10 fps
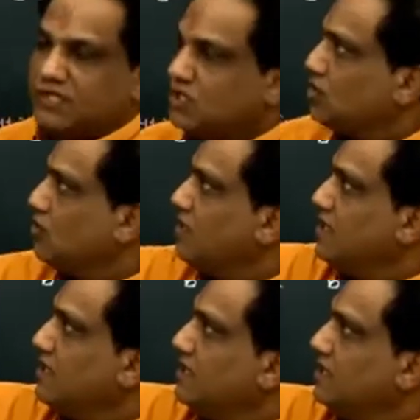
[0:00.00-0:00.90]
So
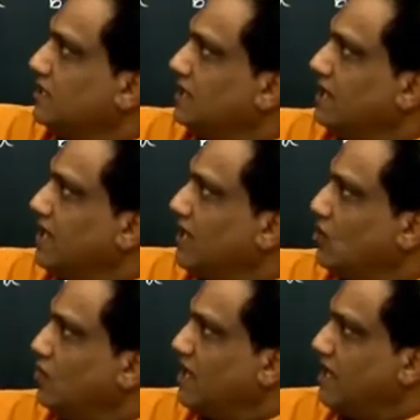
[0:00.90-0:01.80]
here
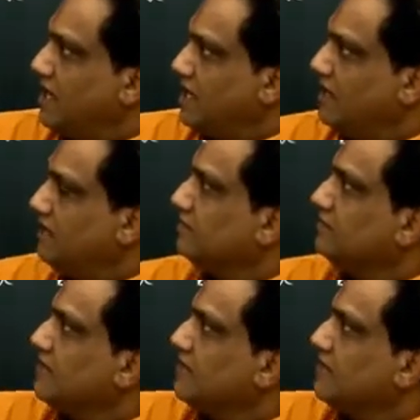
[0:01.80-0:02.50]
dq by dt,